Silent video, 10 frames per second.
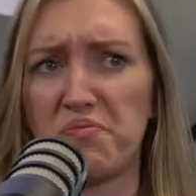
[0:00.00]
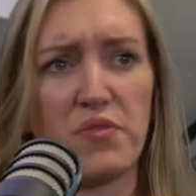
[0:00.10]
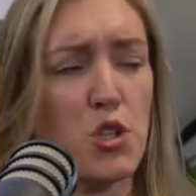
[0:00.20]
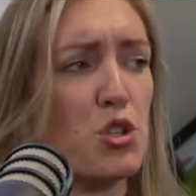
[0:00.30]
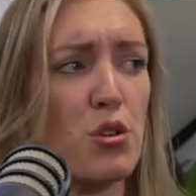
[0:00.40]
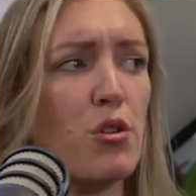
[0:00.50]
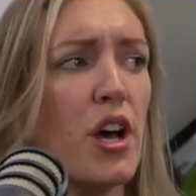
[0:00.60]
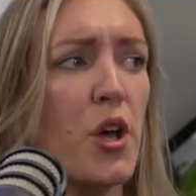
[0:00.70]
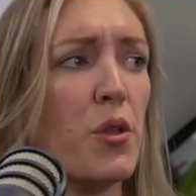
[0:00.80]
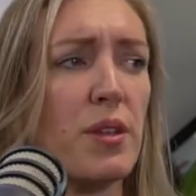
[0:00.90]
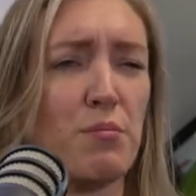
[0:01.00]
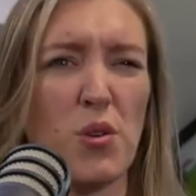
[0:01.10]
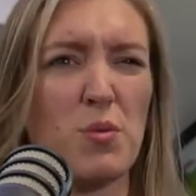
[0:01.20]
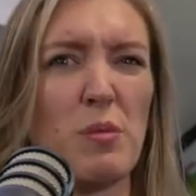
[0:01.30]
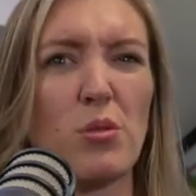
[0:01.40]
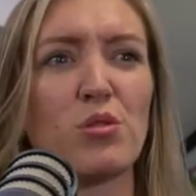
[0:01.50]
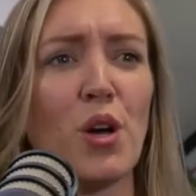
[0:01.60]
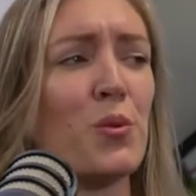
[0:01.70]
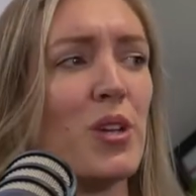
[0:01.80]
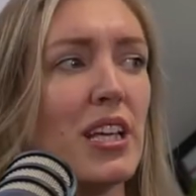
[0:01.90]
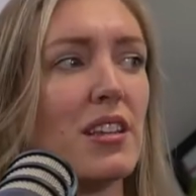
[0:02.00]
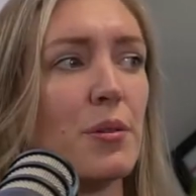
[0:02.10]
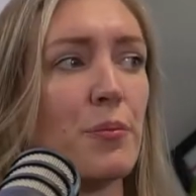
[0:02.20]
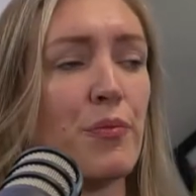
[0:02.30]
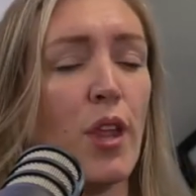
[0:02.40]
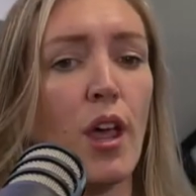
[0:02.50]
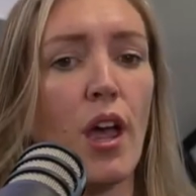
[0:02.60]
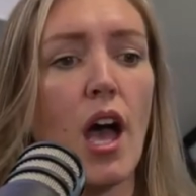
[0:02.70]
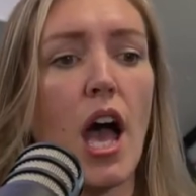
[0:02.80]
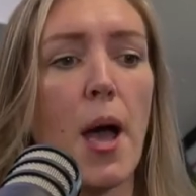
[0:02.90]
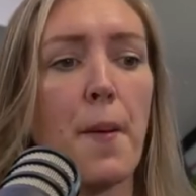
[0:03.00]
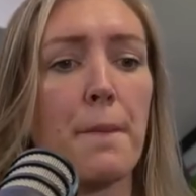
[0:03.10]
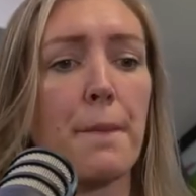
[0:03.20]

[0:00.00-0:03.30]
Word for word: for sure. And I think most people don't need them. Um, well,